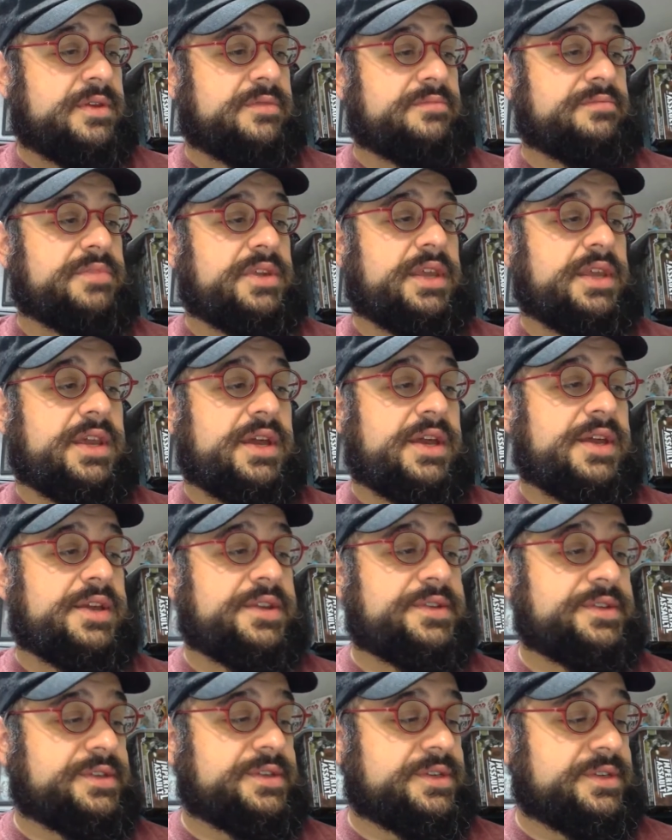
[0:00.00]

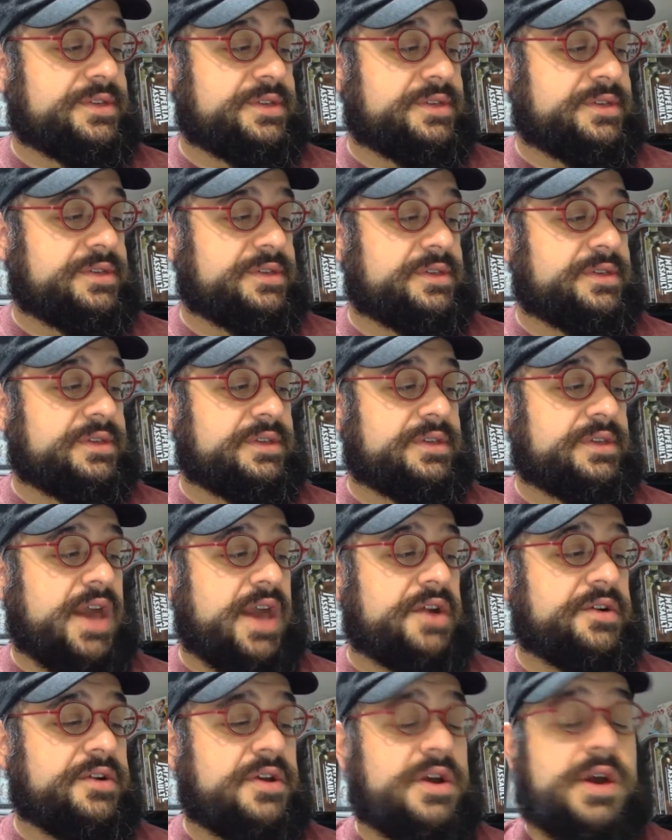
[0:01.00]
Because, I
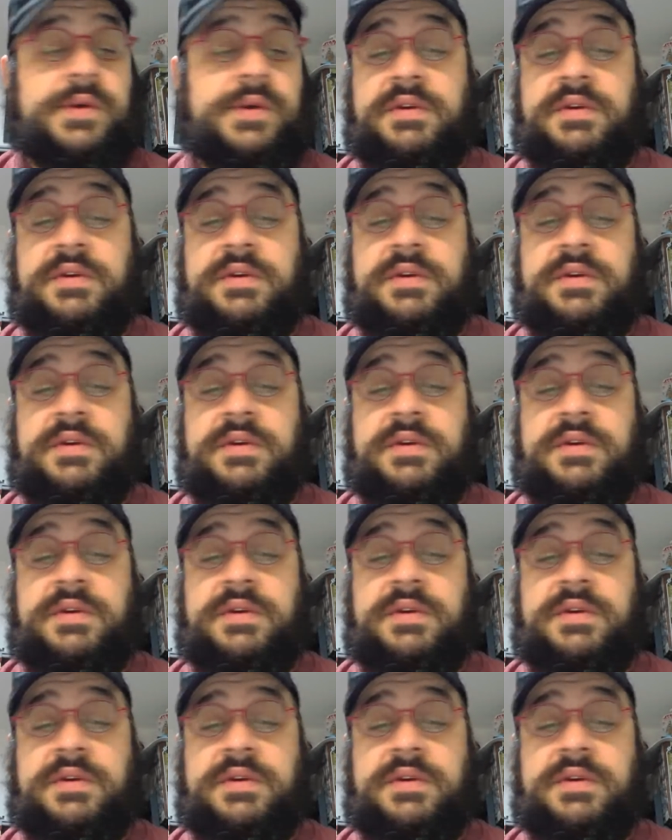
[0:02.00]
don't know,